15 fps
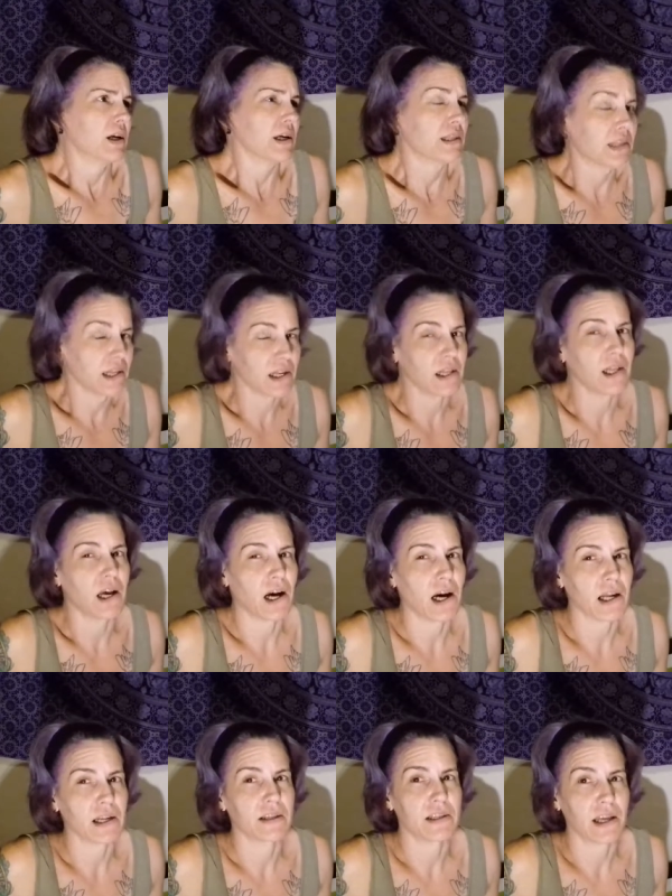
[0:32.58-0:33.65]
I did a
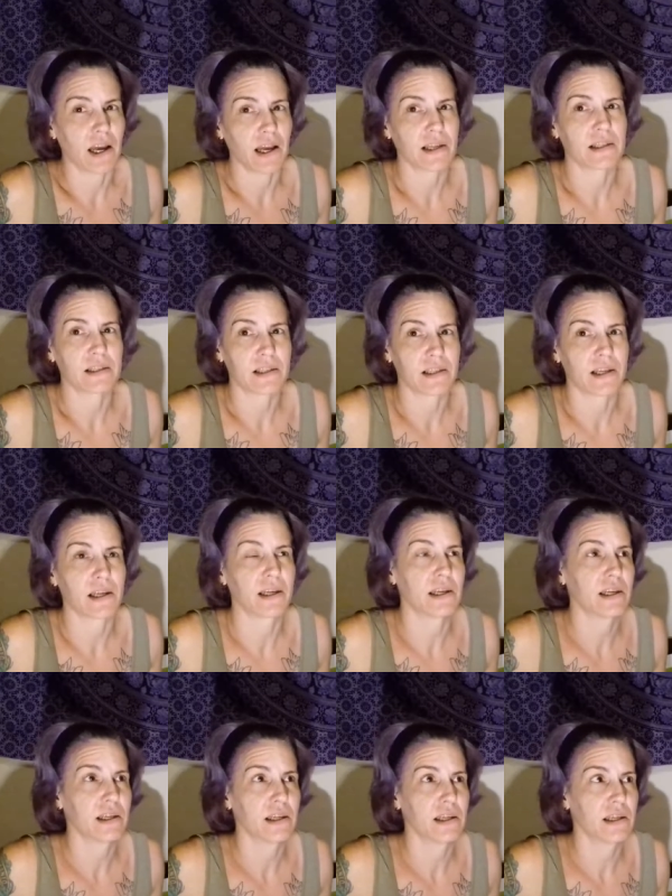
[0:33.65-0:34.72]
lot of tests.
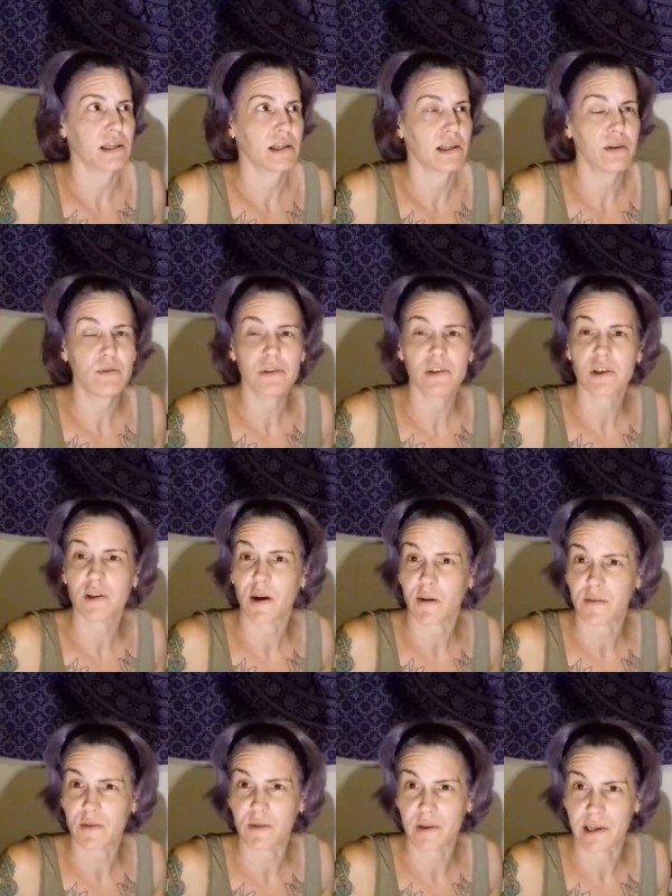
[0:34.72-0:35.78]
It was a
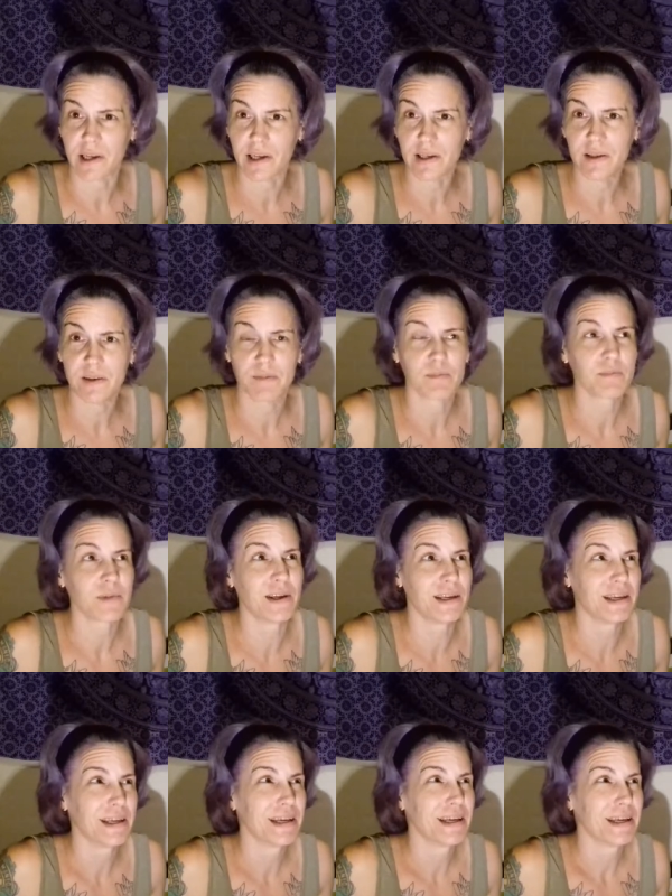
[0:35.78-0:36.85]
tough 3 days,
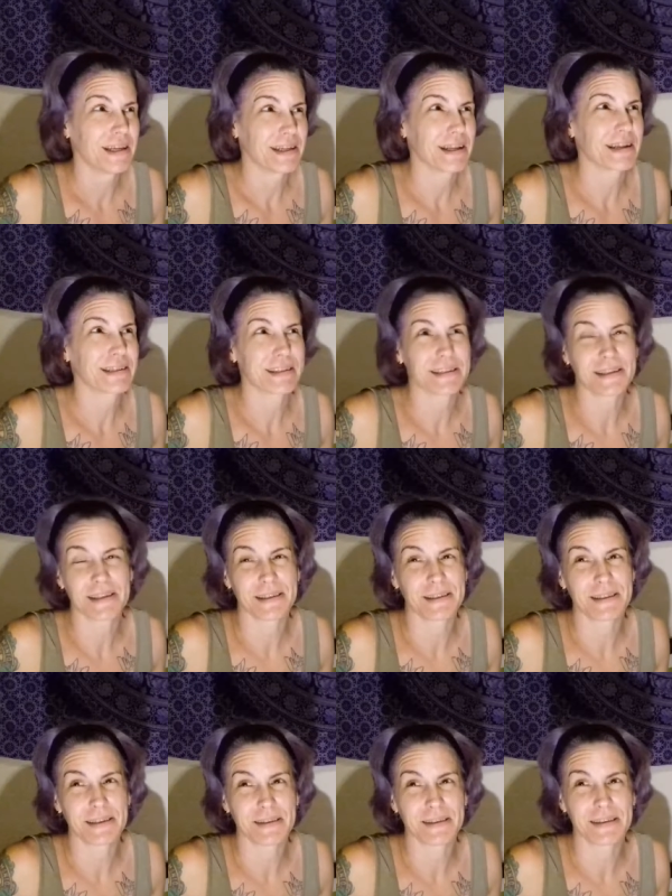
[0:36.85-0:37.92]
not just
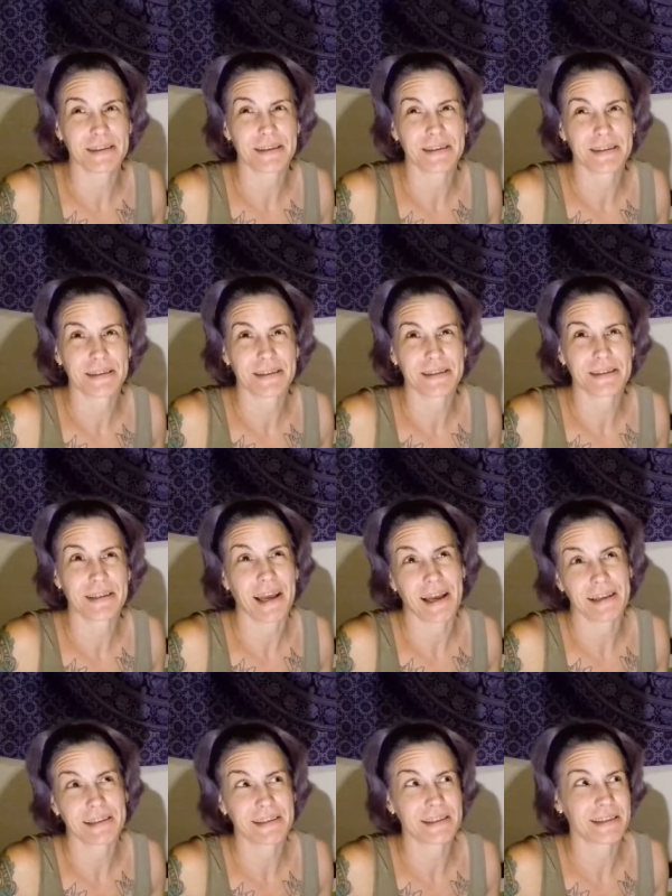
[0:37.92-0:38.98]
because of the
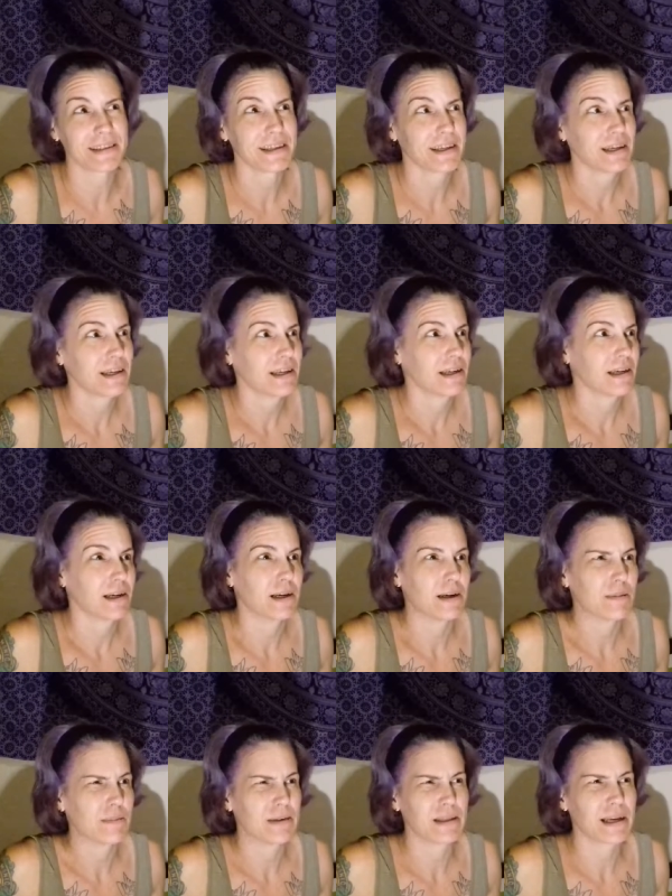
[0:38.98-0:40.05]
tests.
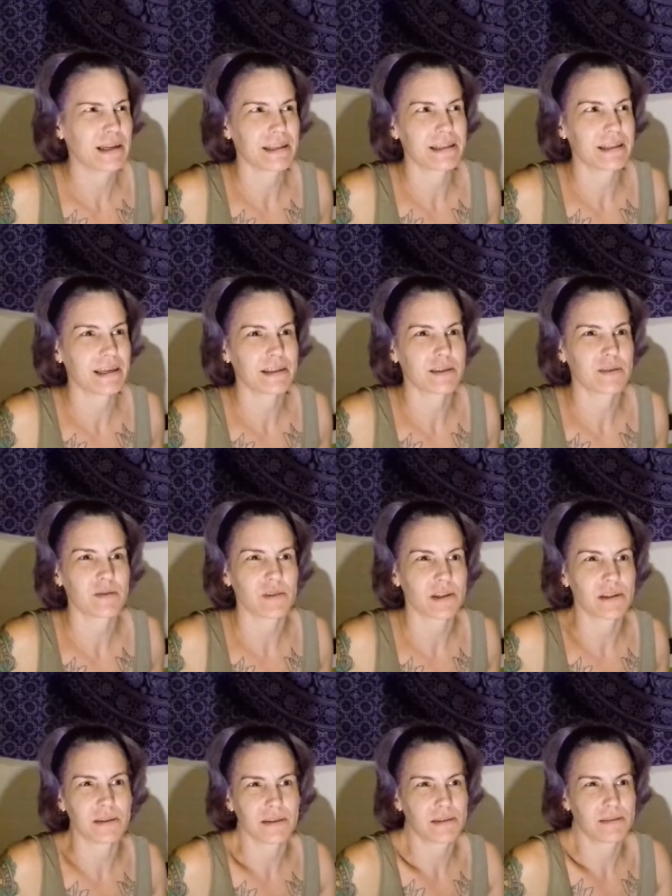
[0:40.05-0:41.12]
A lot of the tests are
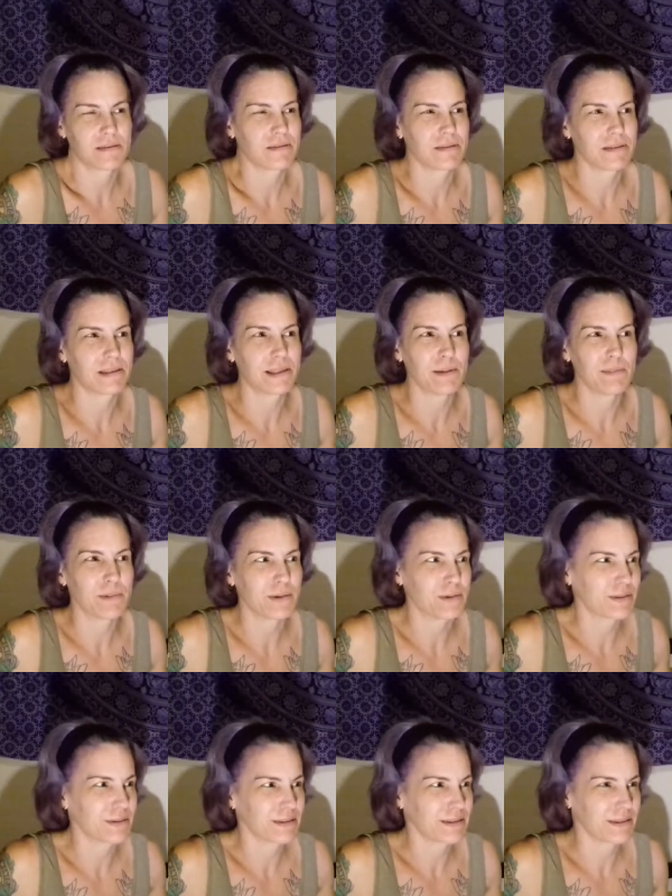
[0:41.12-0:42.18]
very
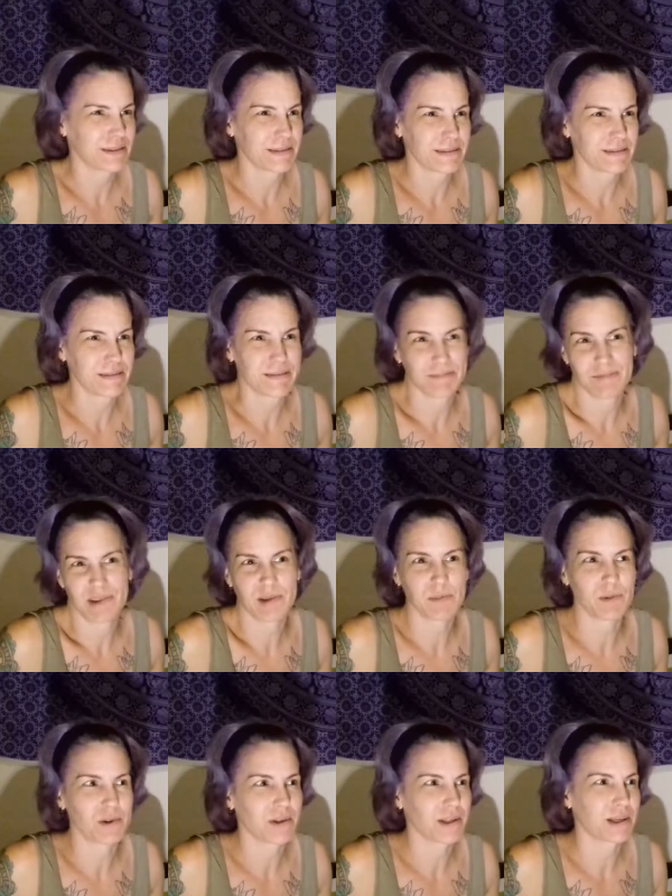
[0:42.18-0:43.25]
simple,
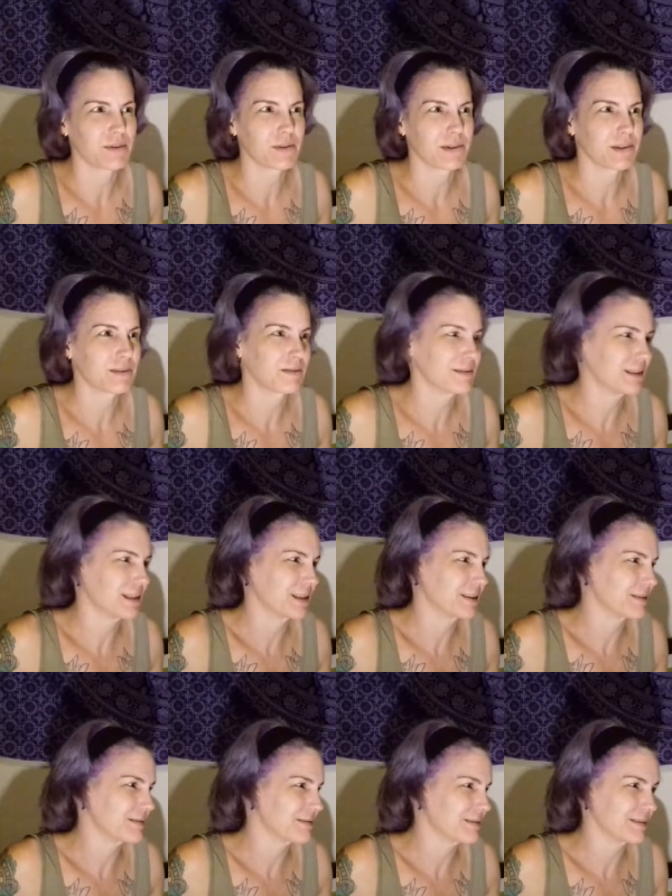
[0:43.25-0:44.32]
similar to like what, you
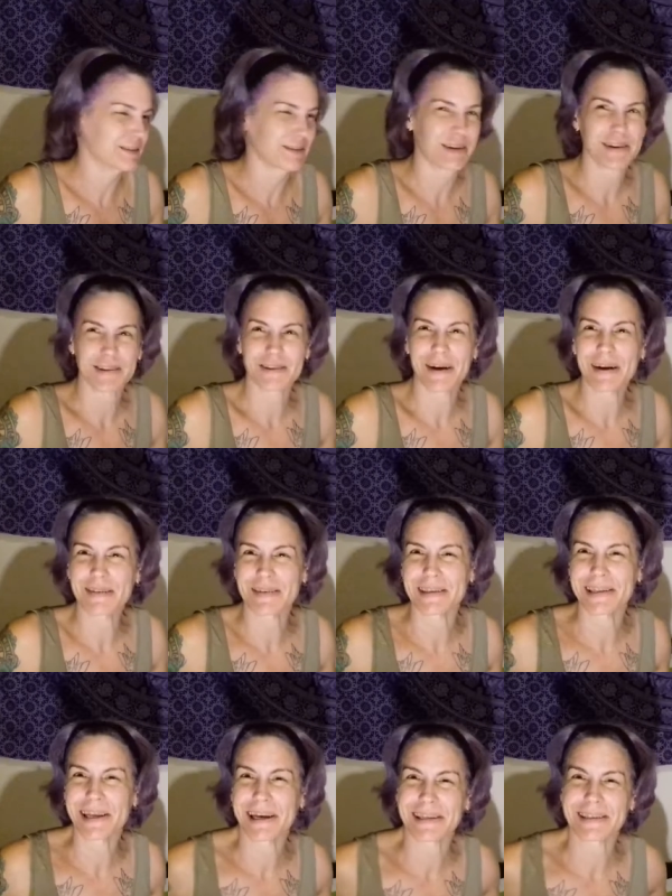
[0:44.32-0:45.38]
know, drunk
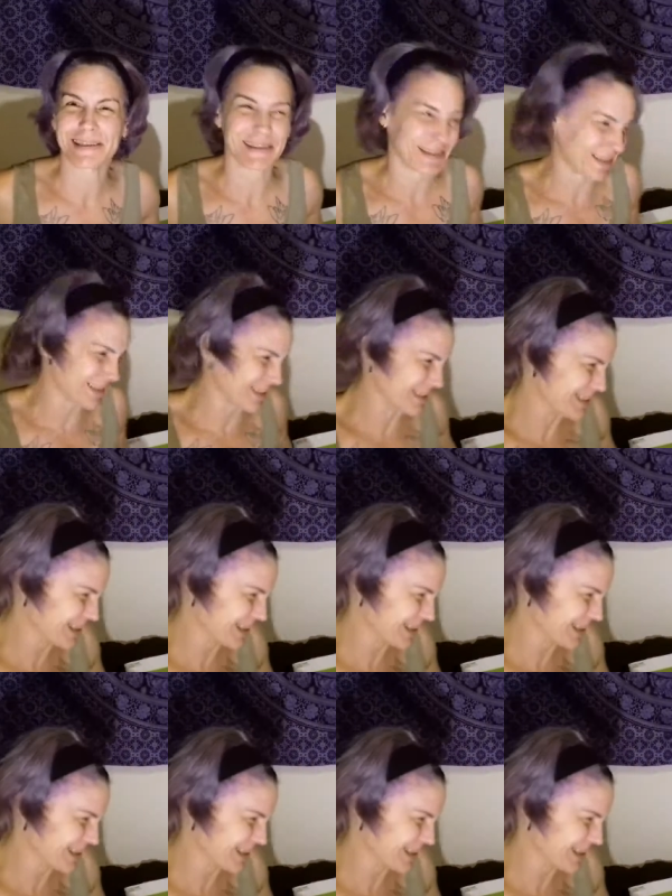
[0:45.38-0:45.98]
driving tests are,